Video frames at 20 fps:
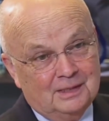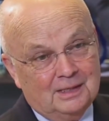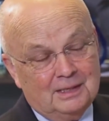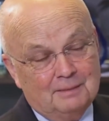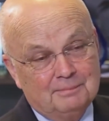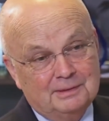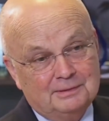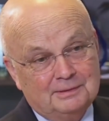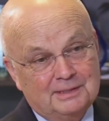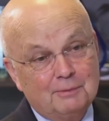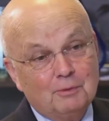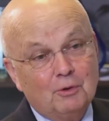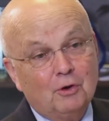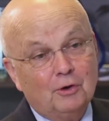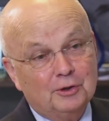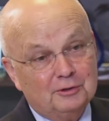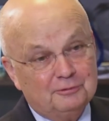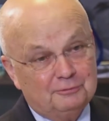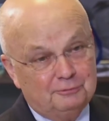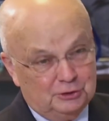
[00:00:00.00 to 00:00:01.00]
but they were
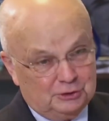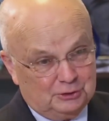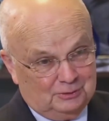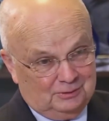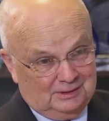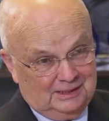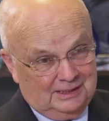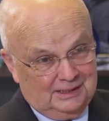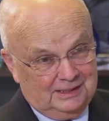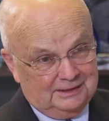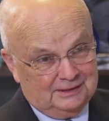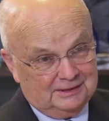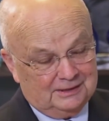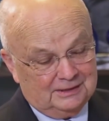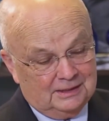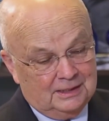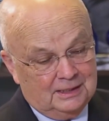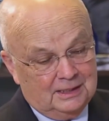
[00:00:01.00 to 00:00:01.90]
artificial lines,